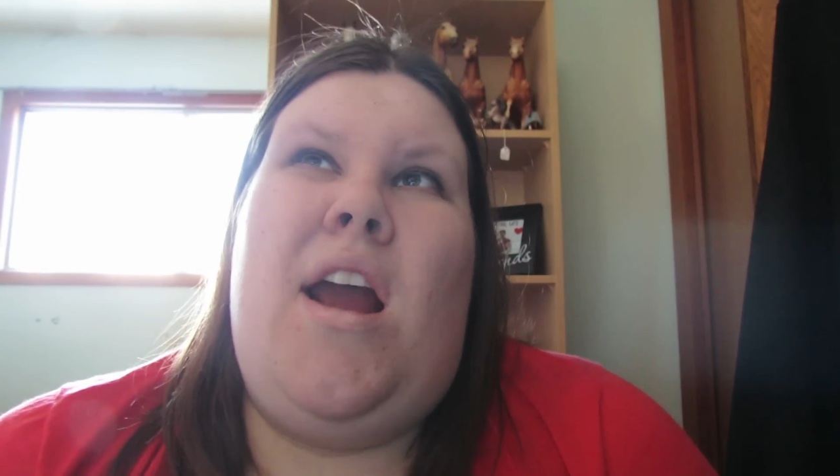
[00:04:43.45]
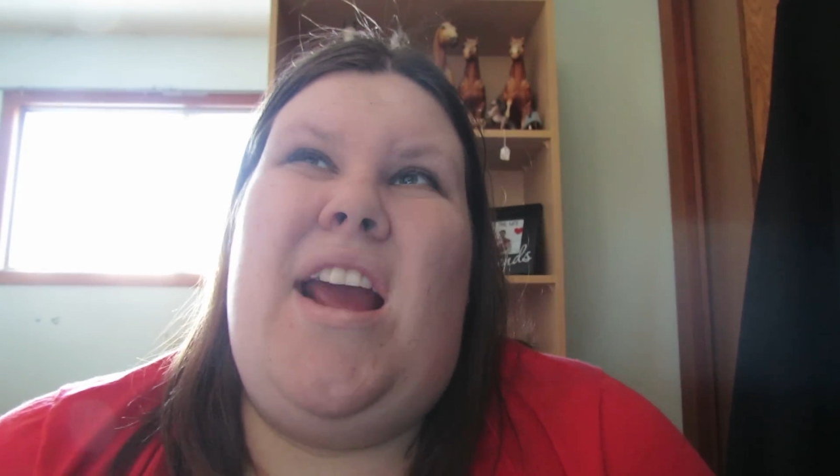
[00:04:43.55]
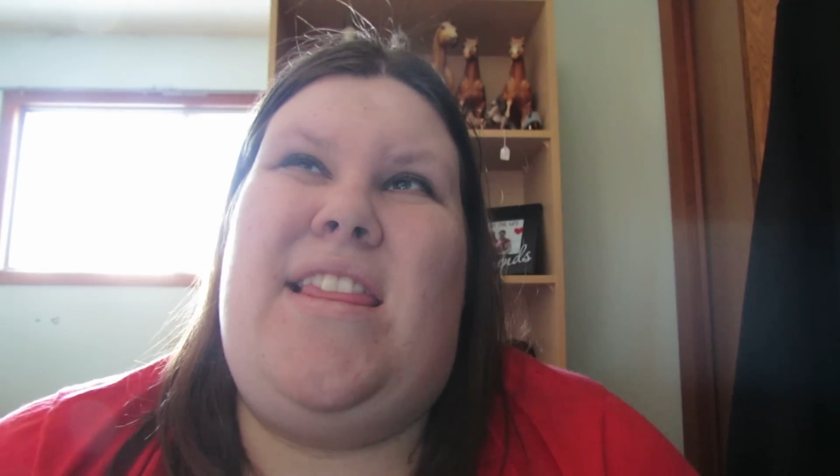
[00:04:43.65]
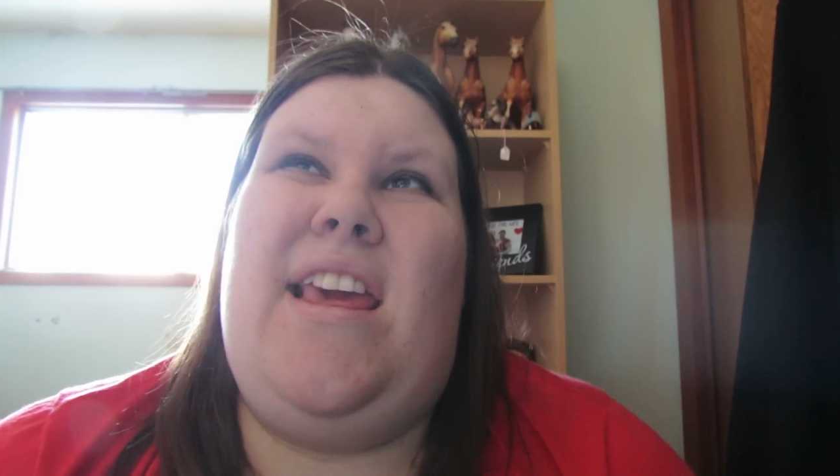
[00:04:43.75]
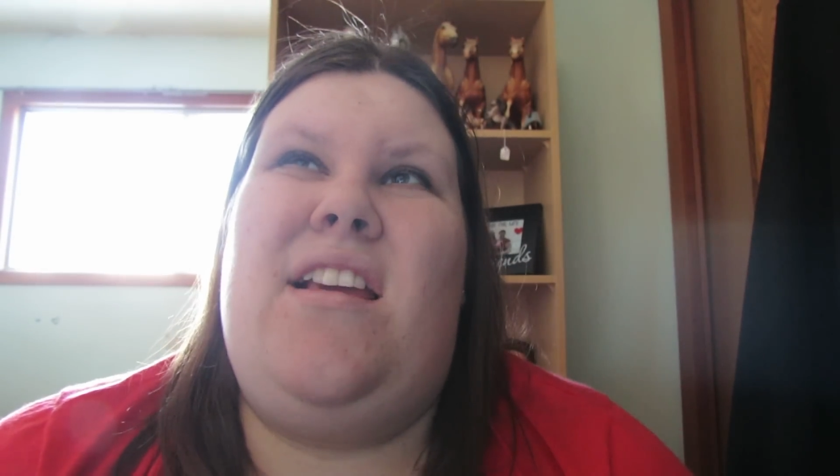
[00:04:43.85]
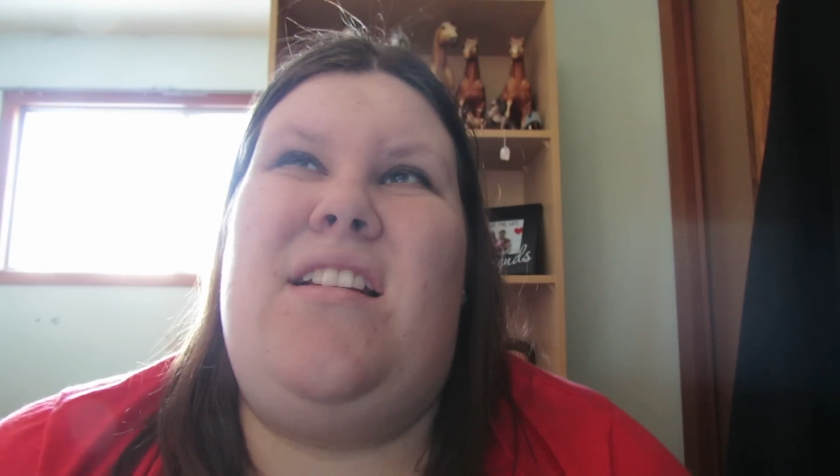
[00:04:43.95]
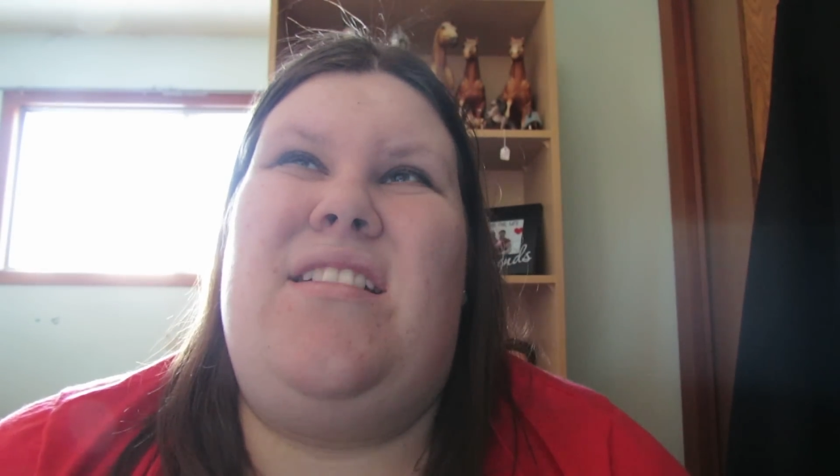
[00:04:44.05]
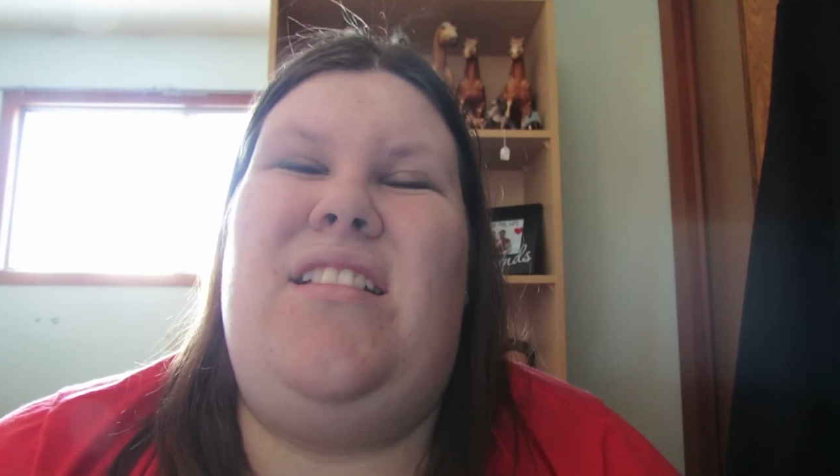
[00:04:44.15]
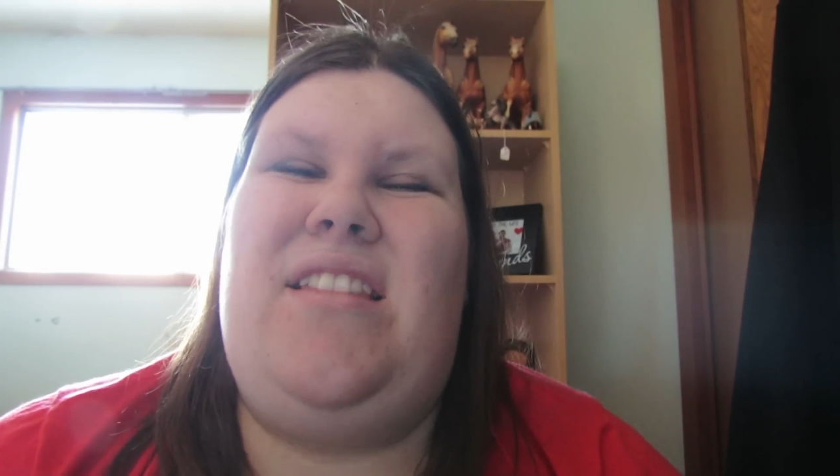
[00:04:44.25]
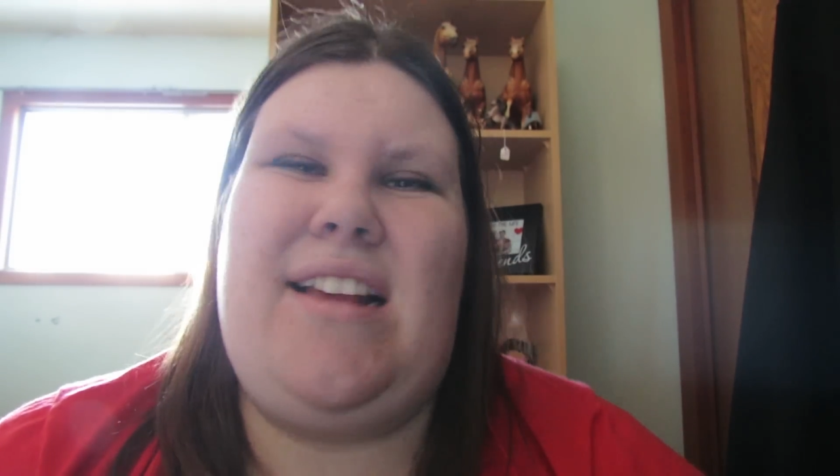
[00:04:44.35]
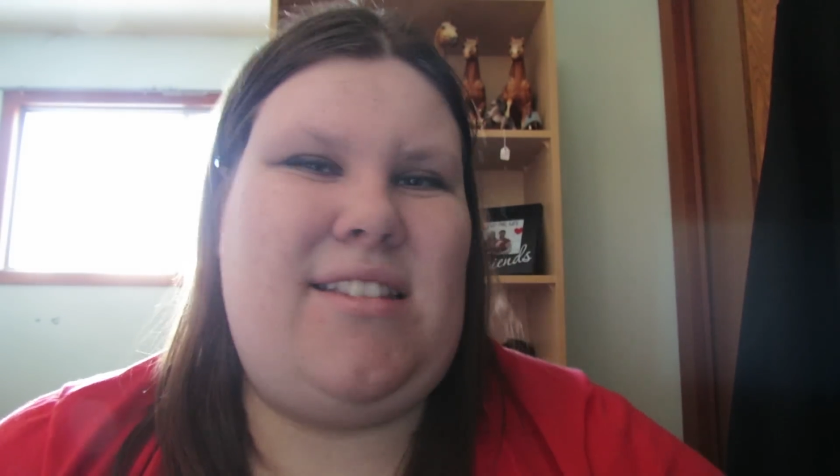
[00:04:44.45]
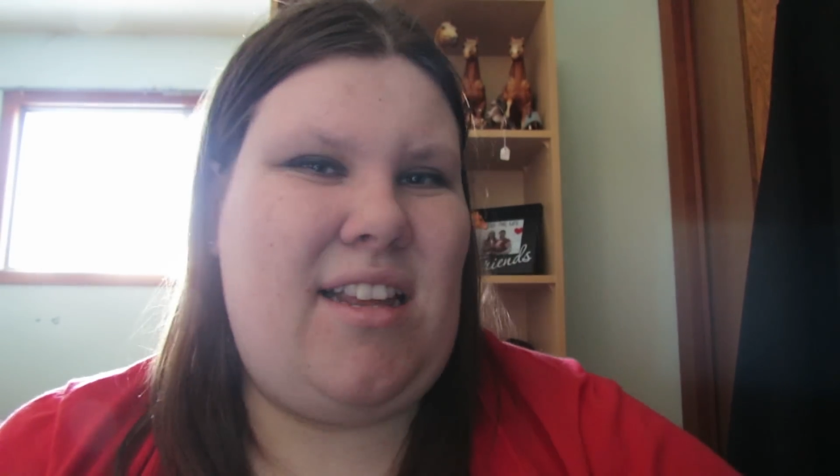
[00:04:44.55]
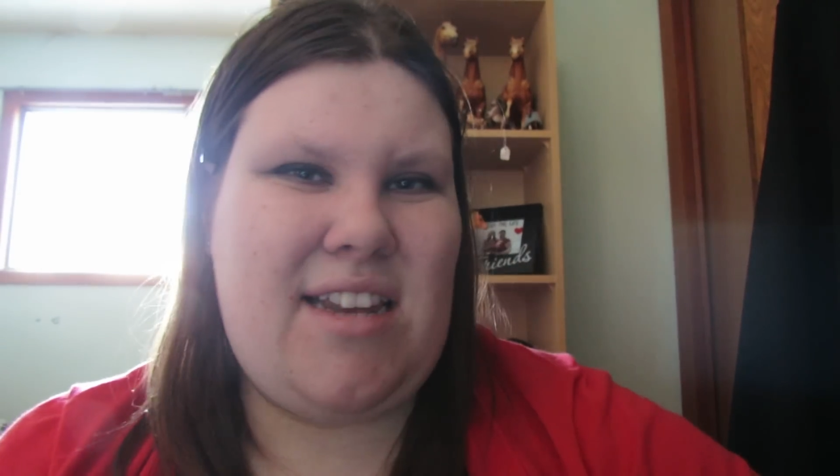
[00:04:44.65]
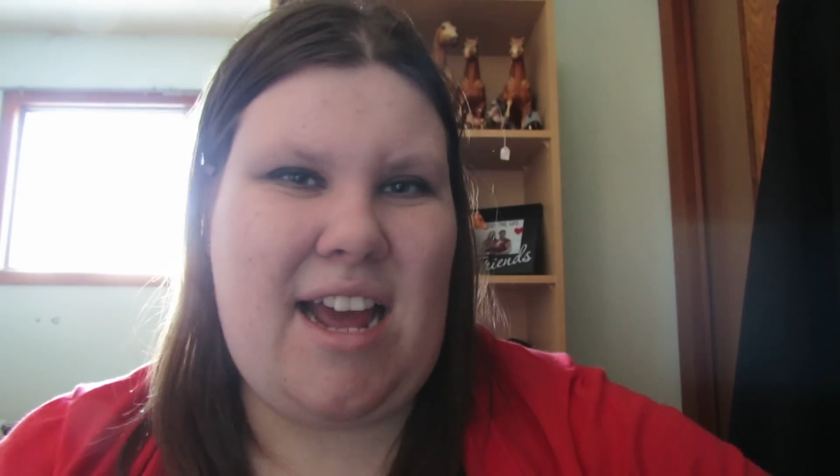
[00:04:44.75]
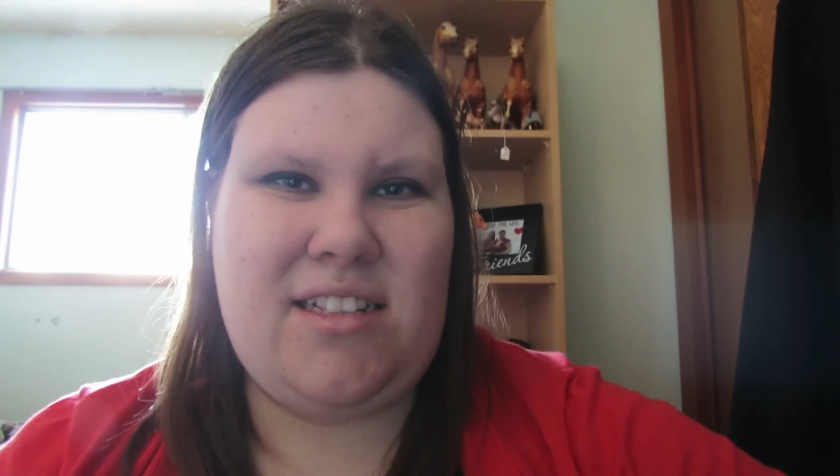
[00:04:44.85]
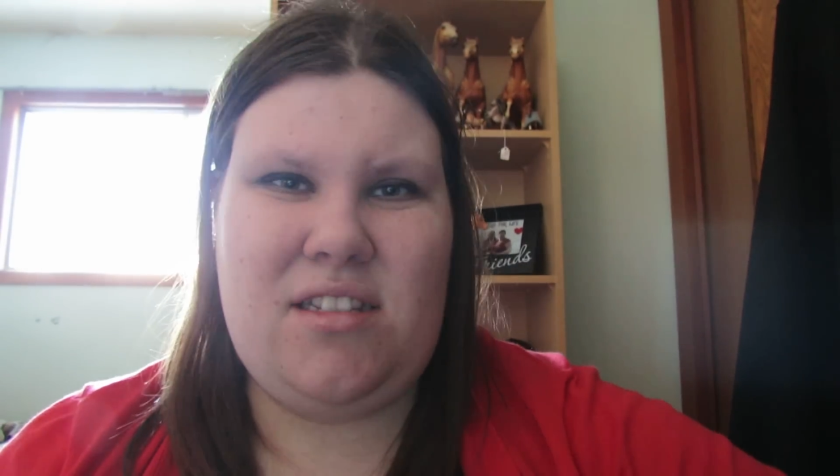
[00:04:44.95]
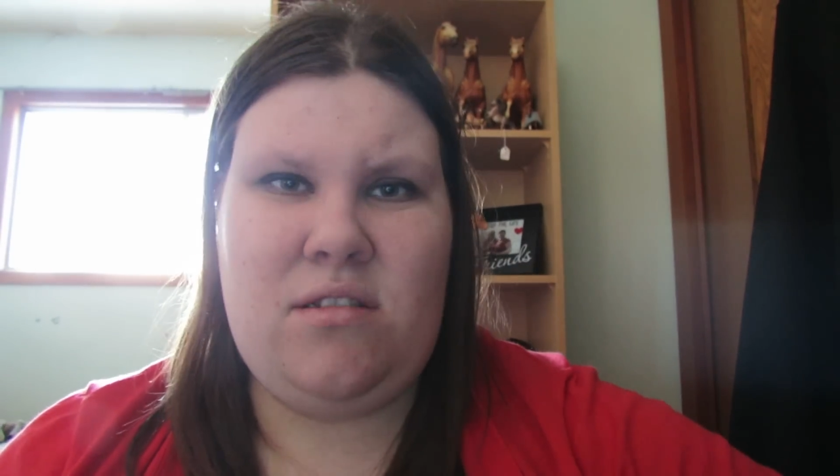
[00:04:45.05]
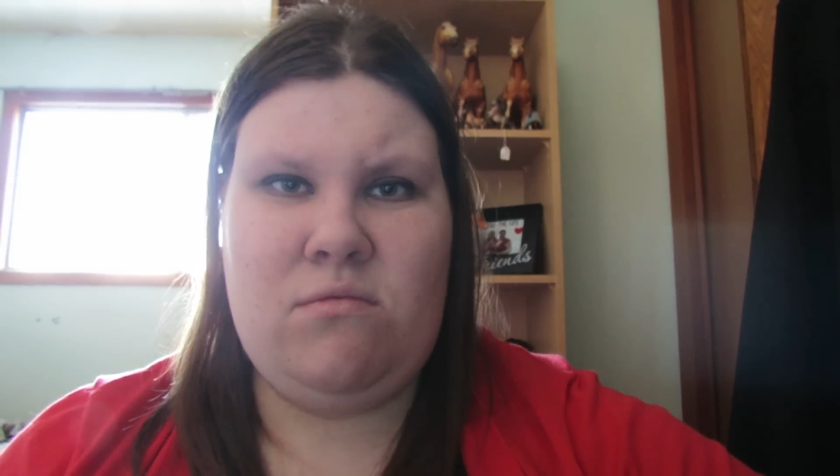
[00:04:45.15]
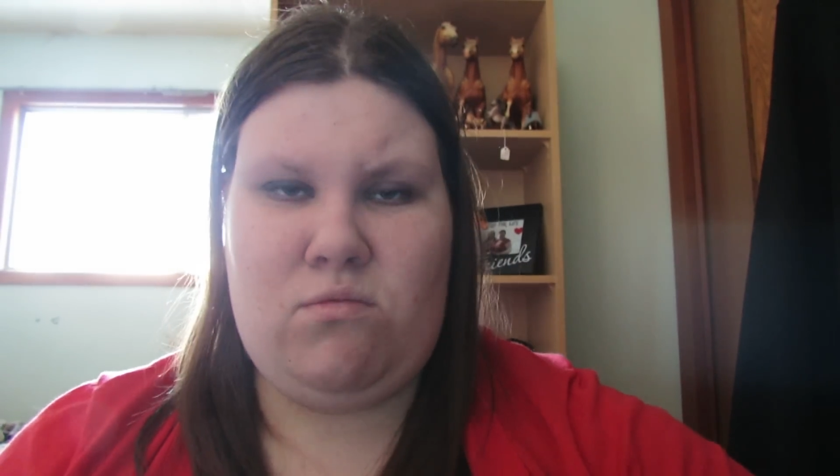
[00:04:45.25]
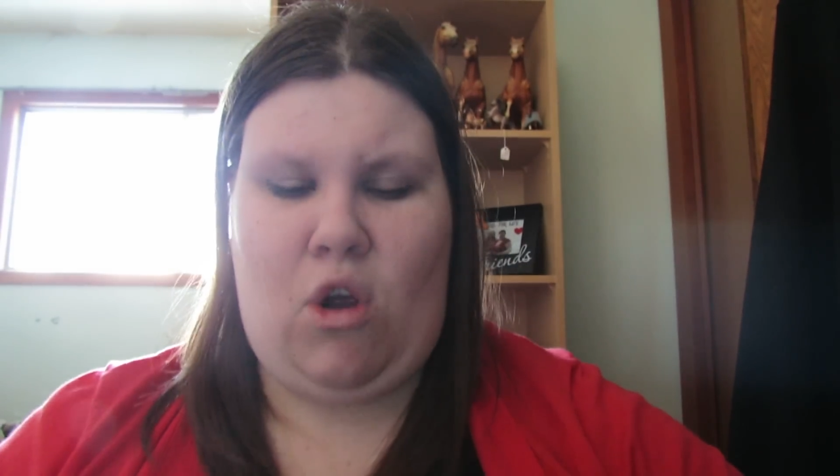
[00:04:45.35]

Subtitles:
I think, less than 10